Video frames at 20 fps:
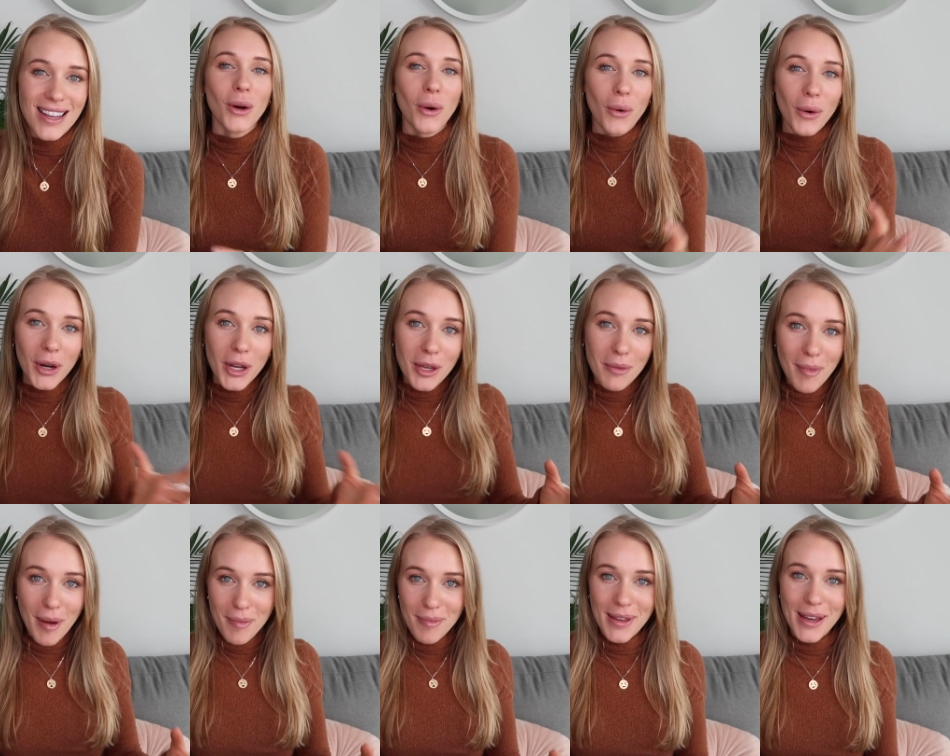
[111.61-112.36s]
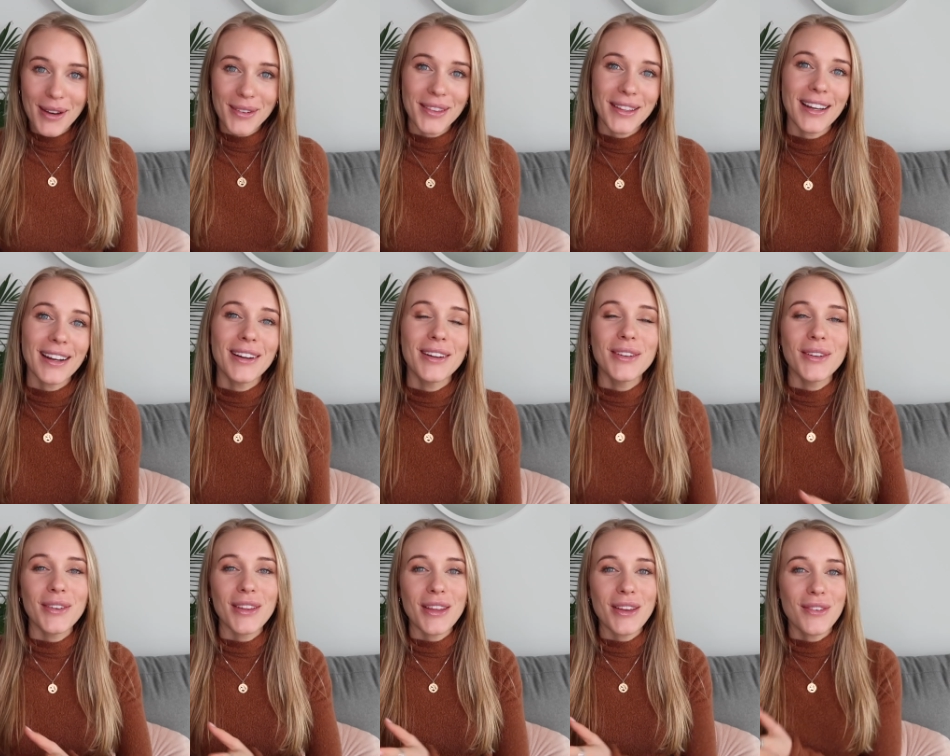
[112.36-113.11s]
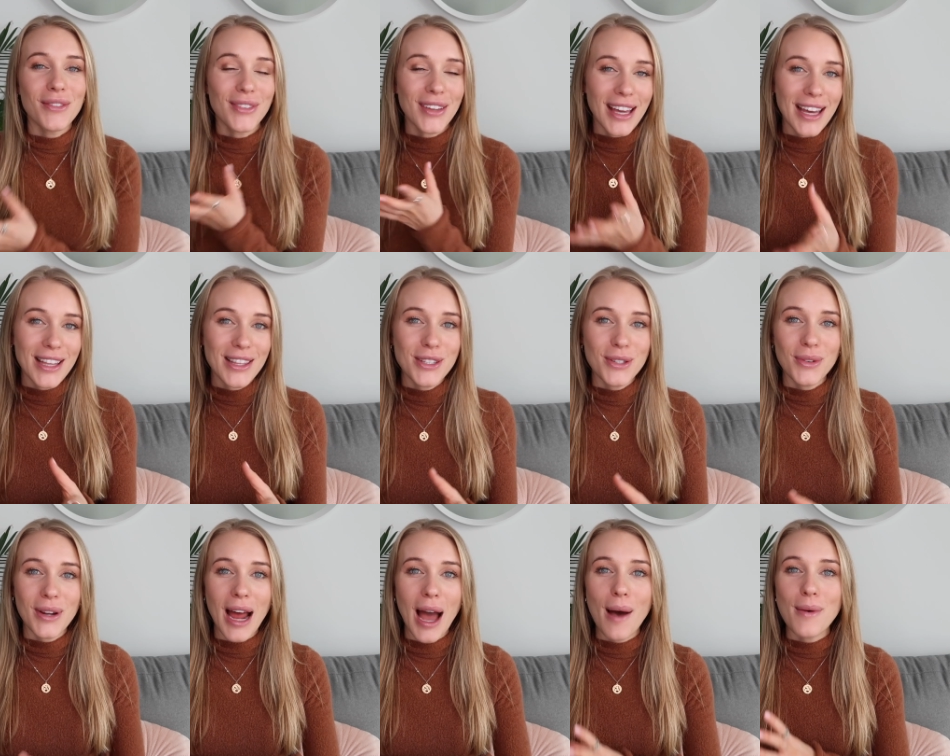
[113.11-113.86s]
or you might be out there and know that you have kids
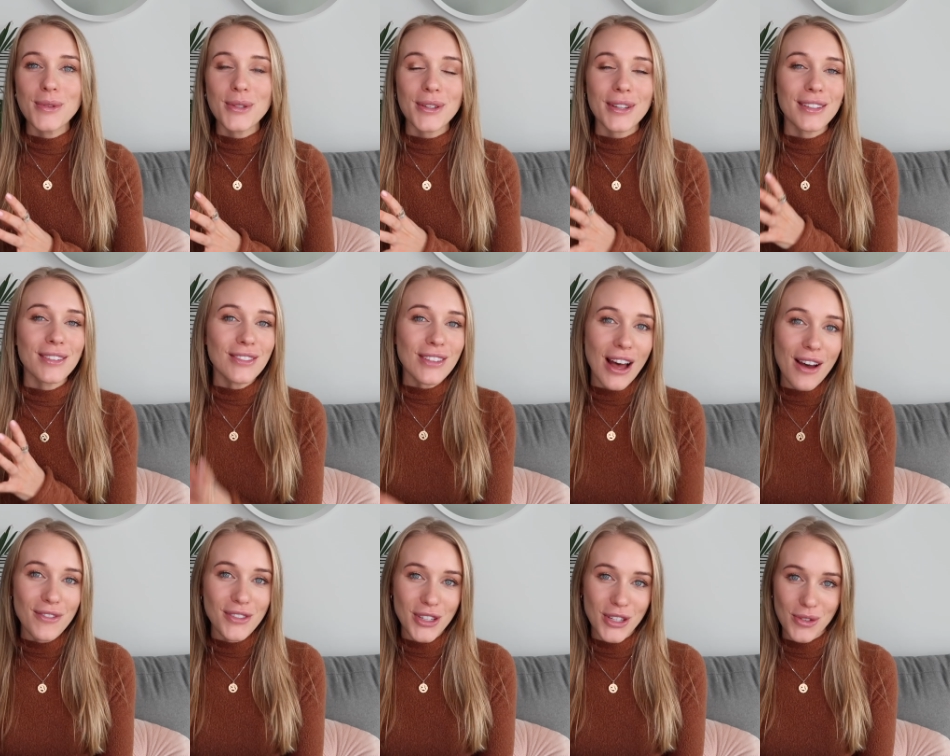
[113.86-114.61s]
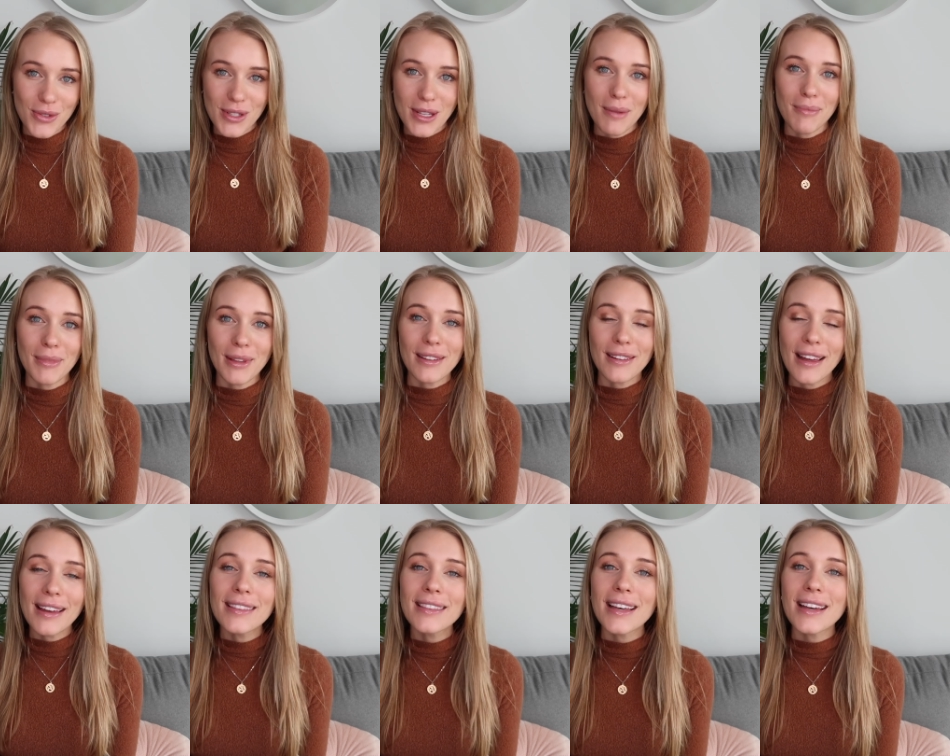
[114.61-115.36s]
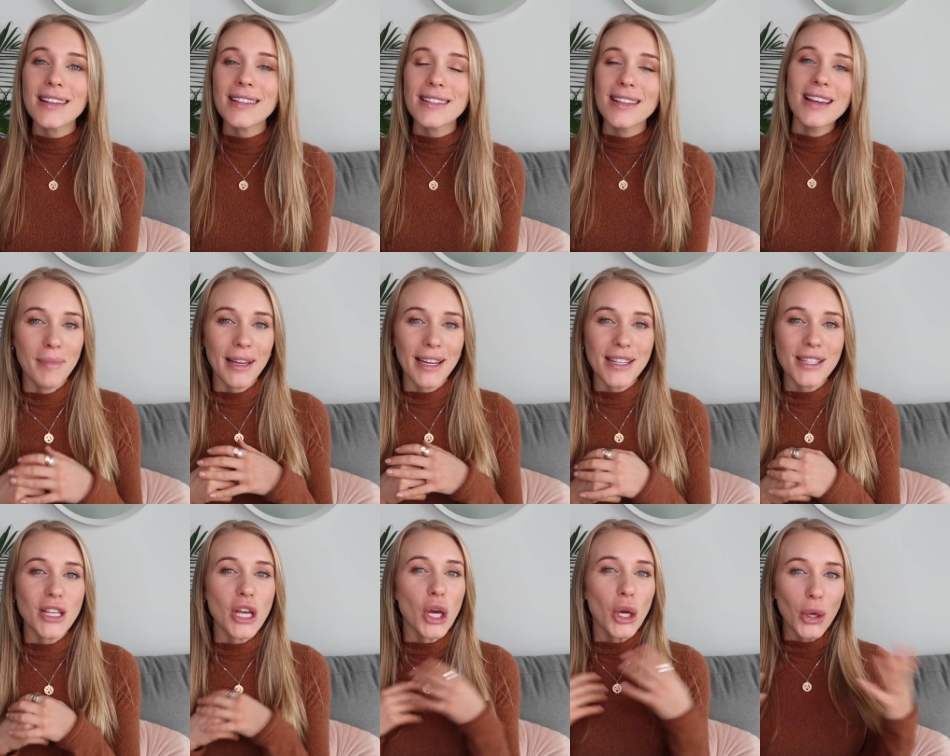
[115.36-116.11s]
who would absolutely love to do something like this,
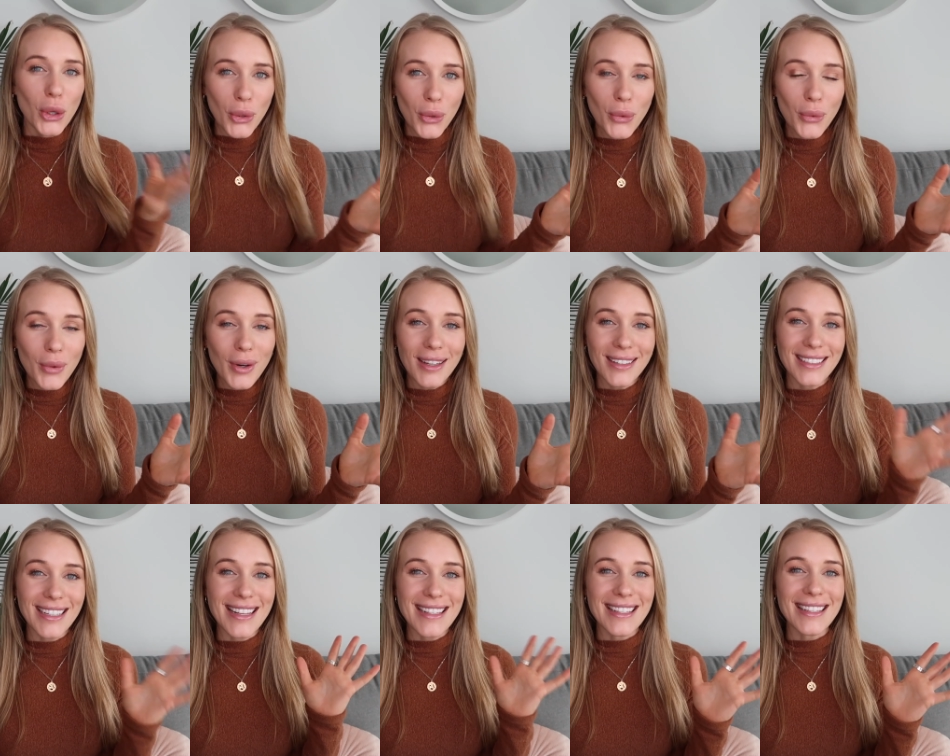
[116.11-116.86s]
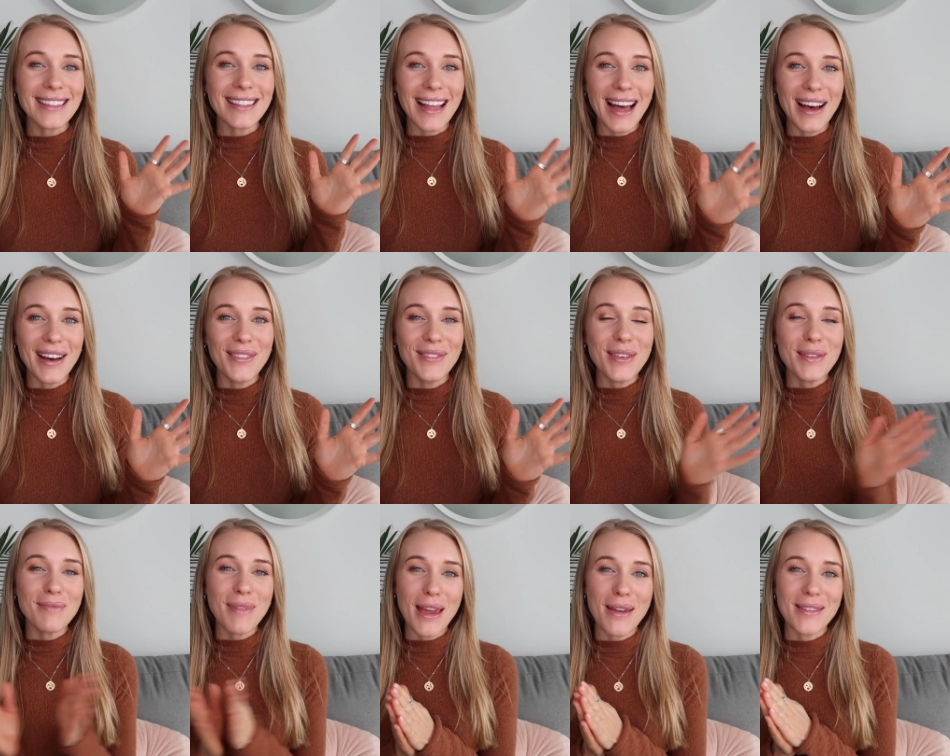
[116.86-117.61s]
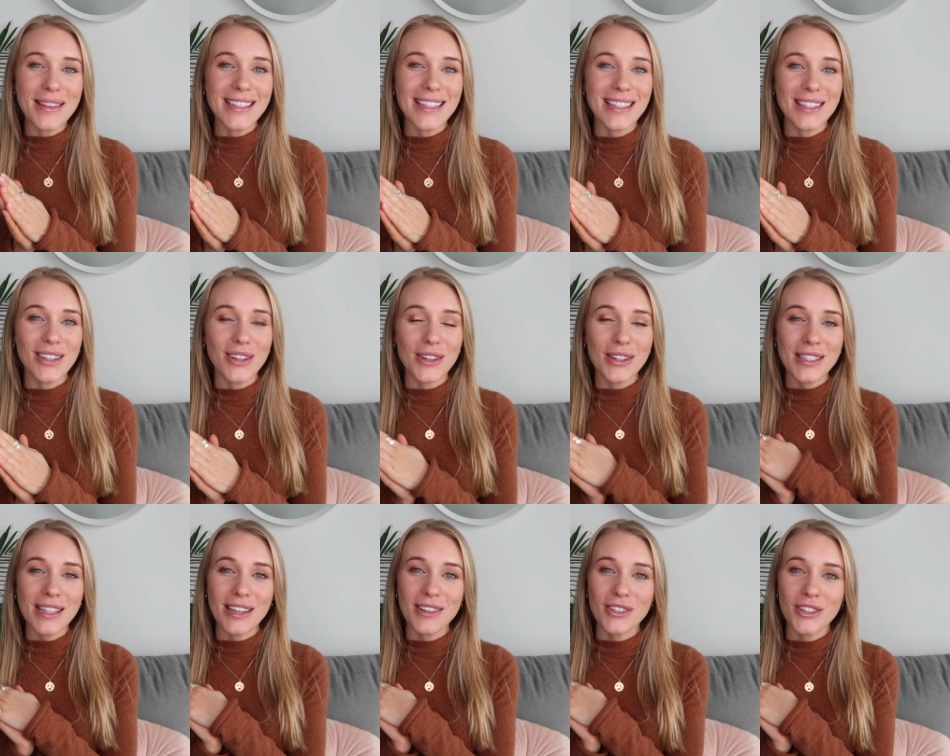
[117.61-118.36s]
because who doesn't love baby sea
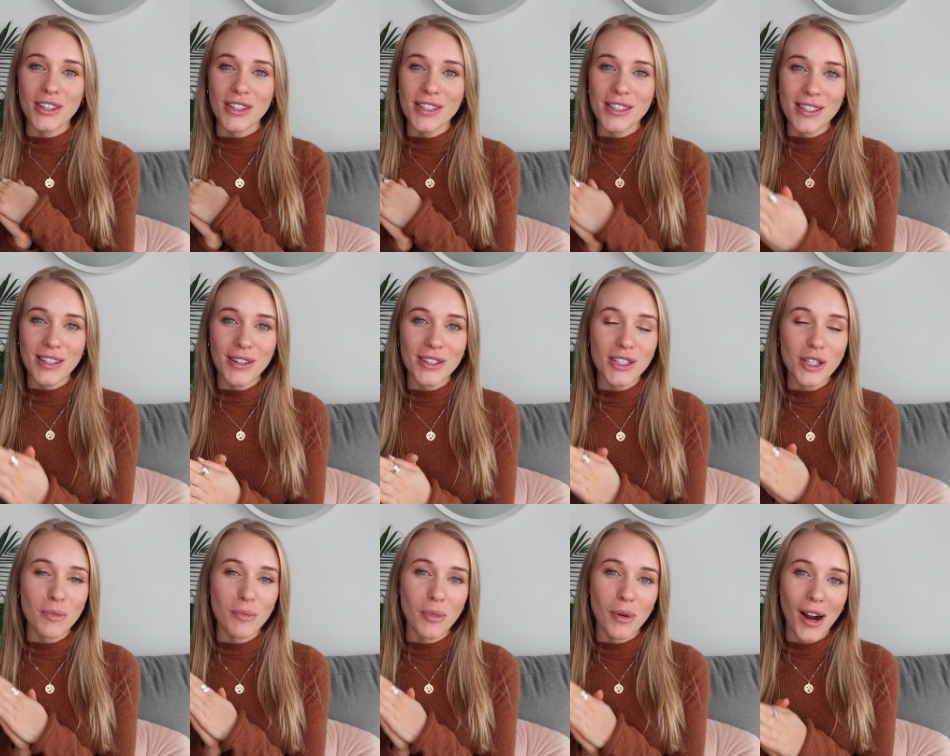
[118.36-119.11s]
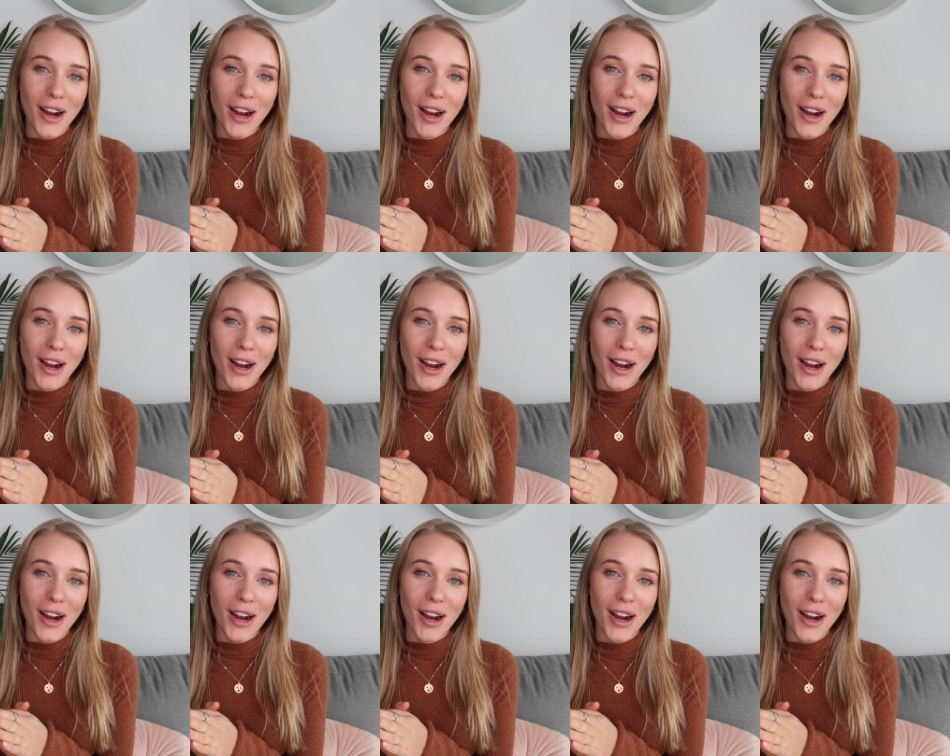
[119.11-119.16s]
turtles? They're just such